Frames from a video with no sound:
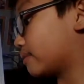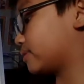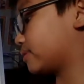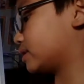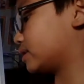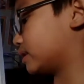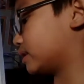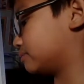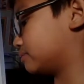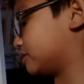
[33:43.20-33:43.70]
the
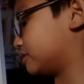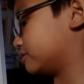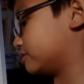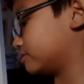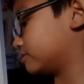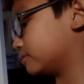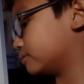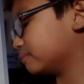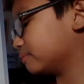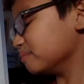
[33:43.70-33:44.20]

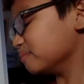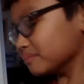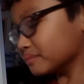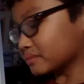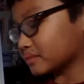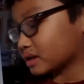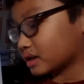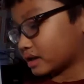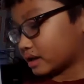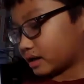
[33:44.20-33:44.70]
W,
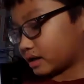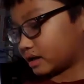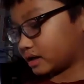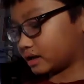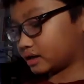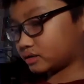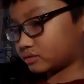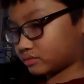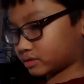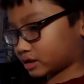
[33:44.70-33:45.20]

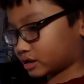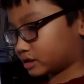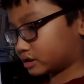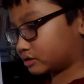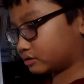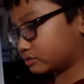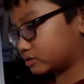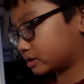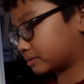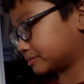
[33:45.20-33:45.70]
because we're going to
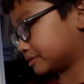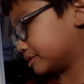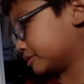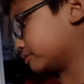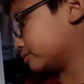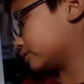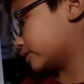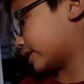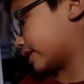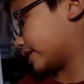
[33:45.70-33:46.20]
do W
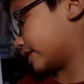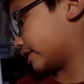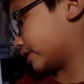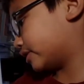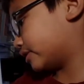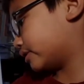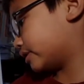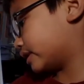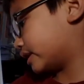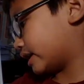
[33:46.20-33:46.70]

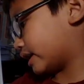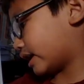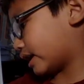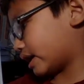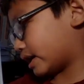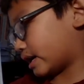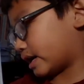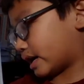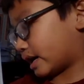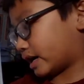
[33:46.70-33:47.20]
later
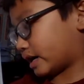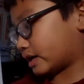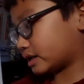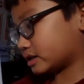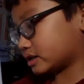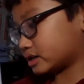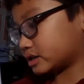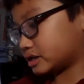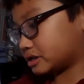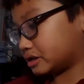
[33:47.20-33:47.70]

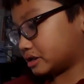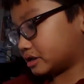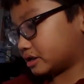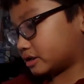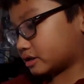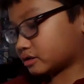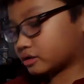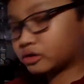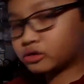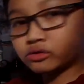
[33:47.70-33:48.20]

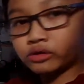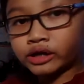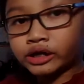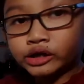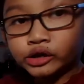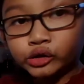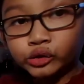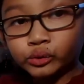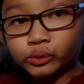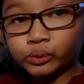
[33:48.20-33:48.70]
in grade
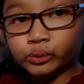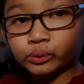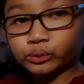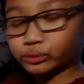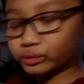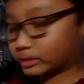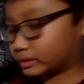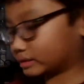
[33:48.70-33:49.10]
2.